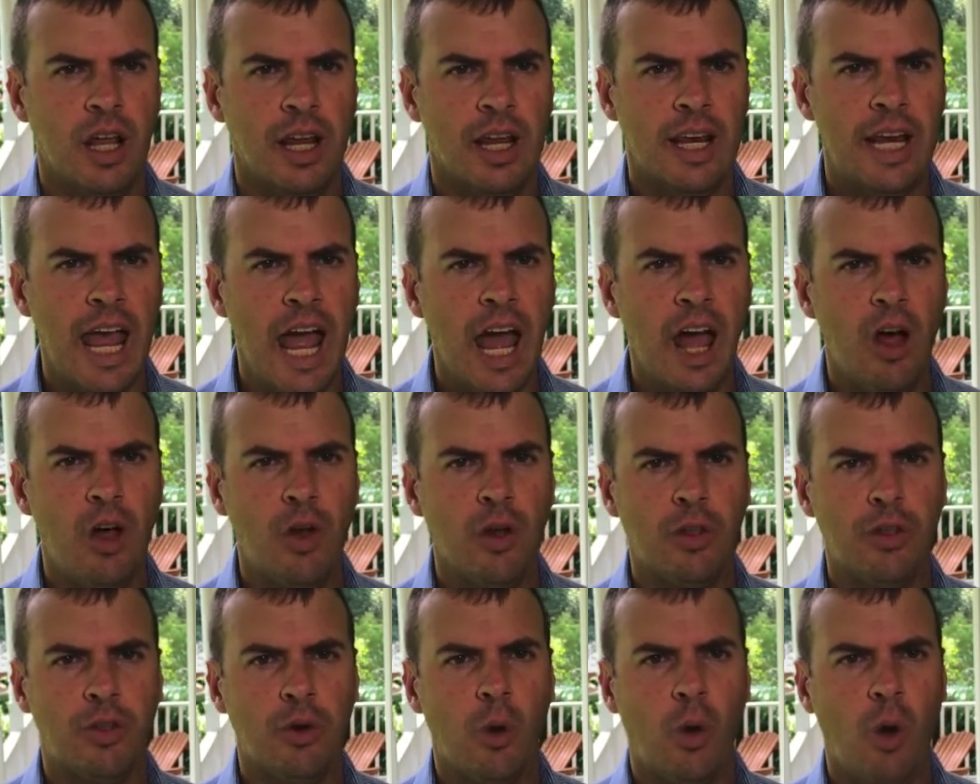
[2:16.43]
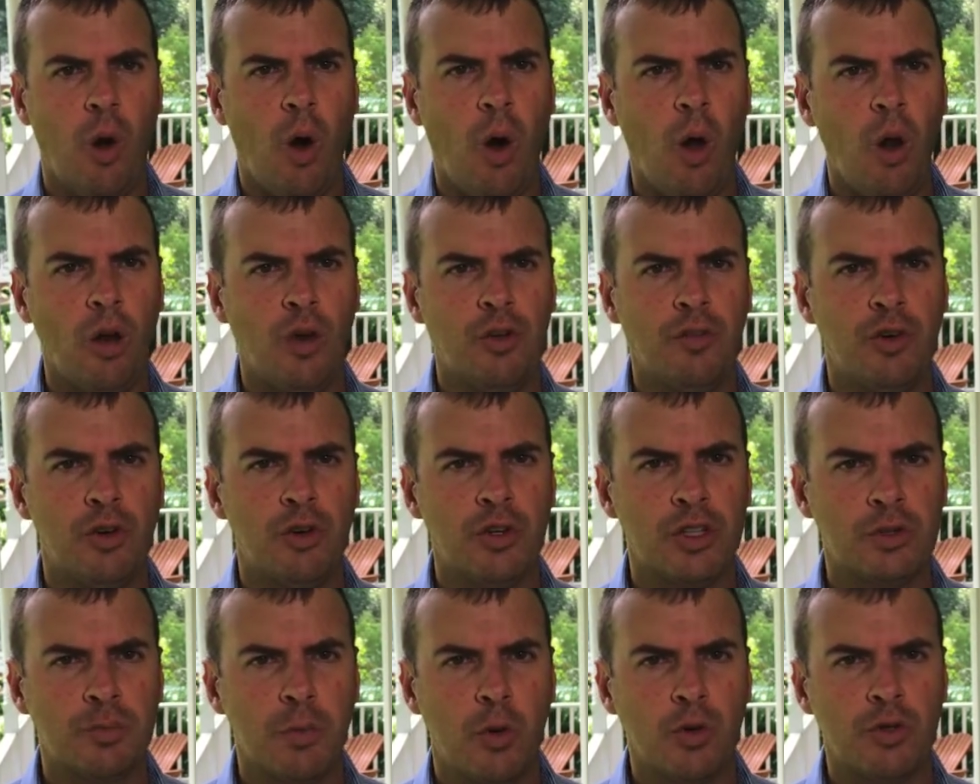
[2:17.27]
Now throw all of your
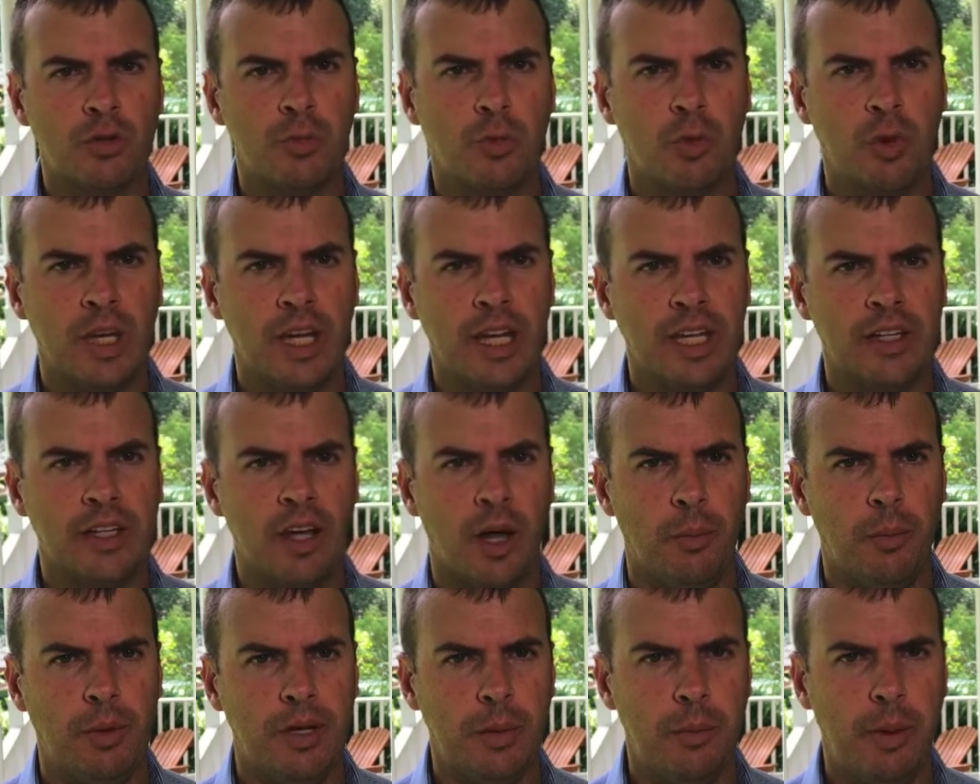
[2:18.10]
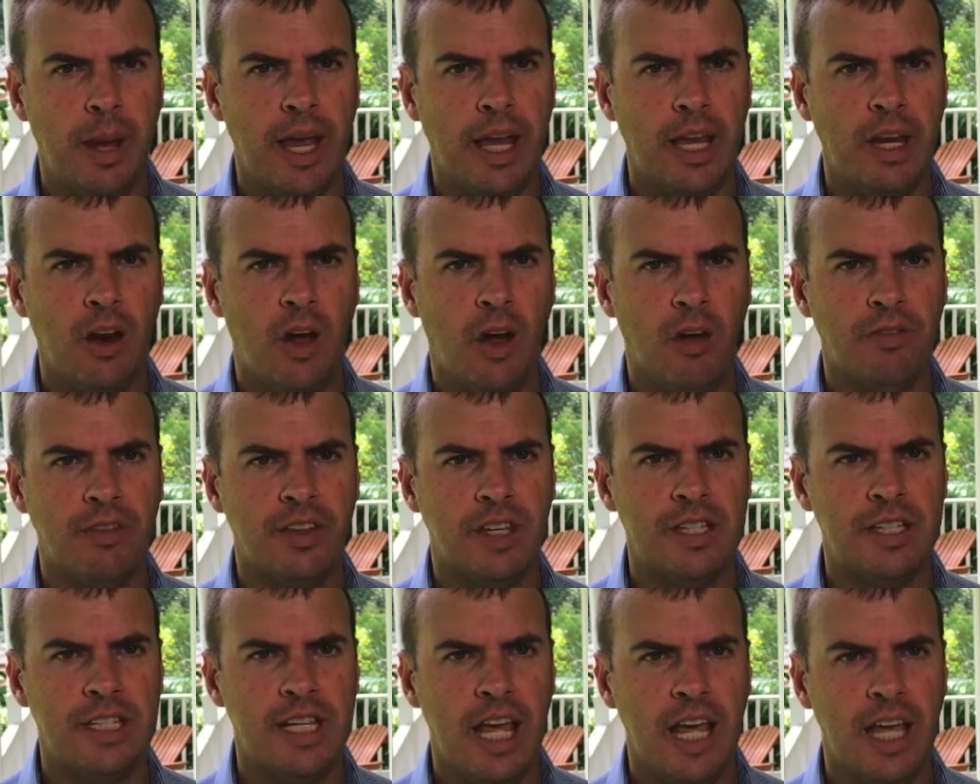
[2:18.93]
disposable income into paying off
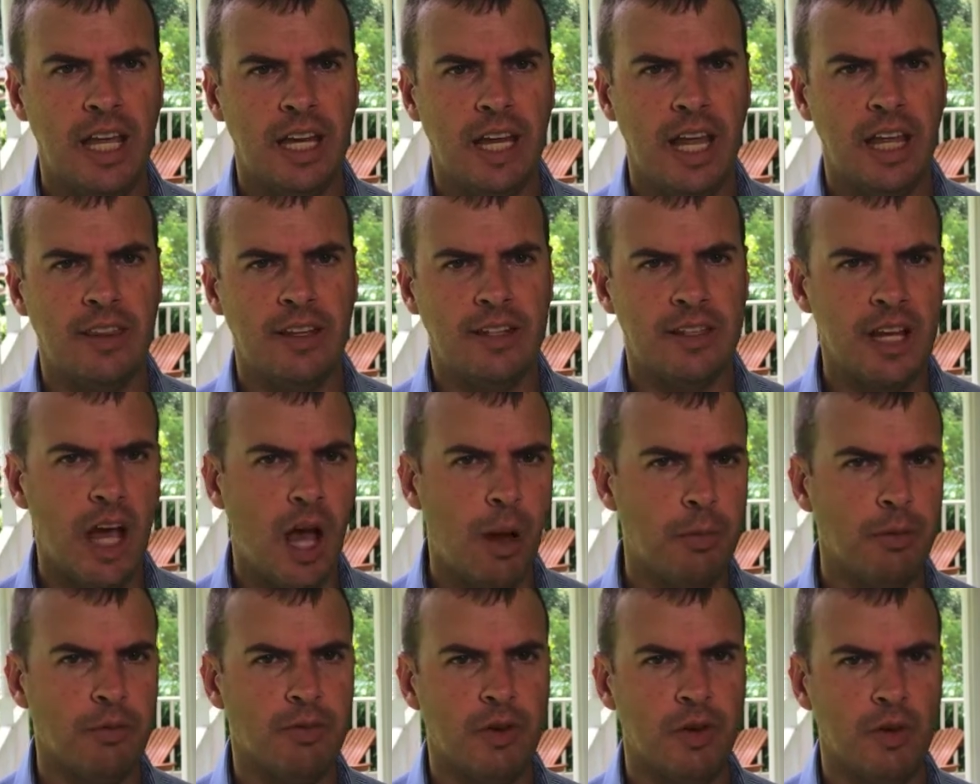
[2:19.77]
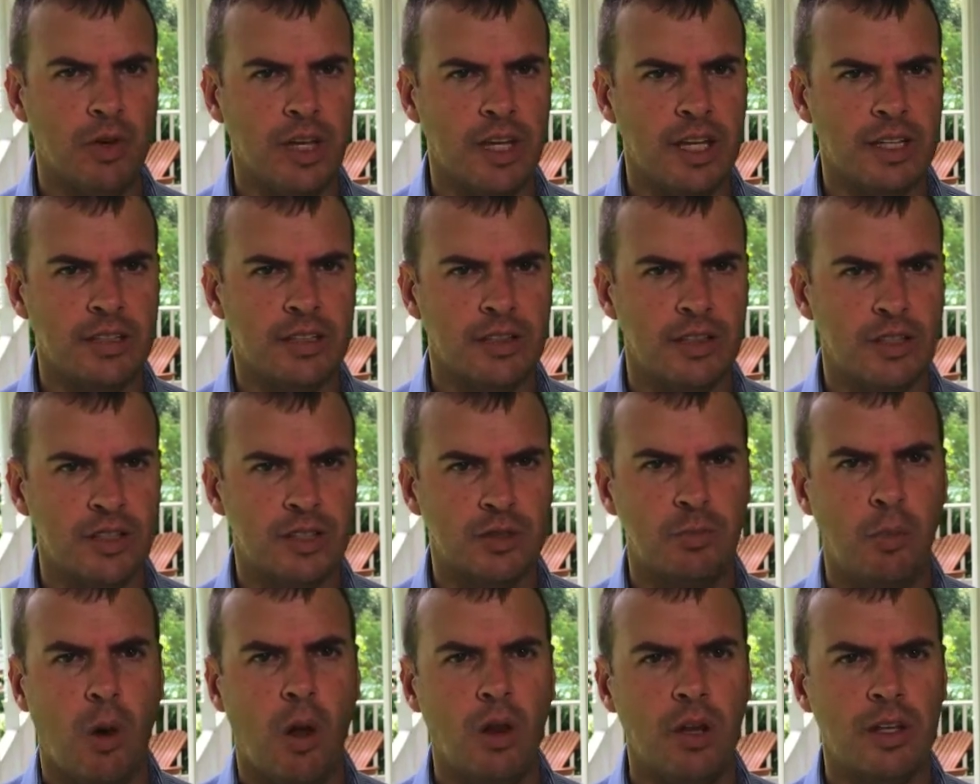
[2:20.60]
the debt at the top of your list, the
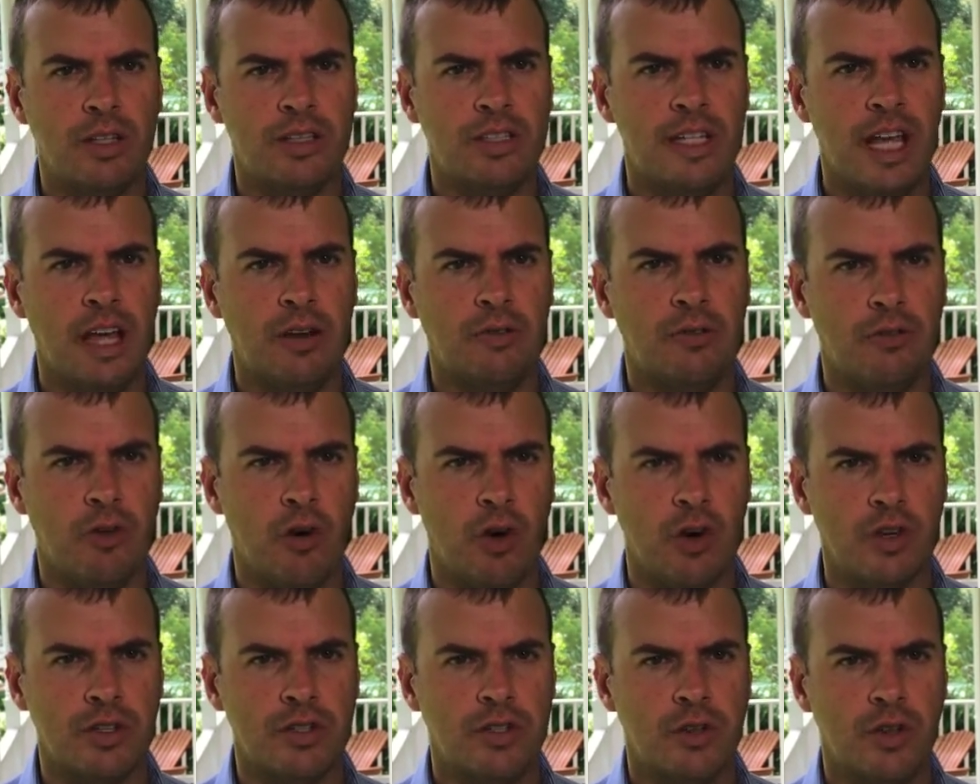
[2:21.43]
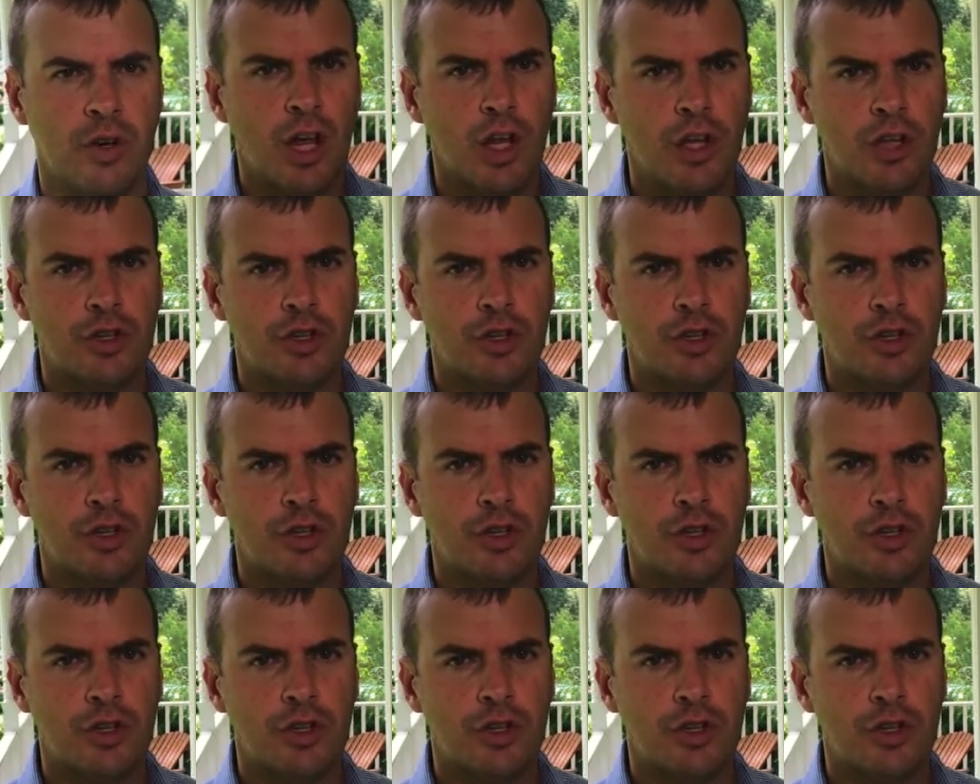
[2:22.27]
smallest debt first.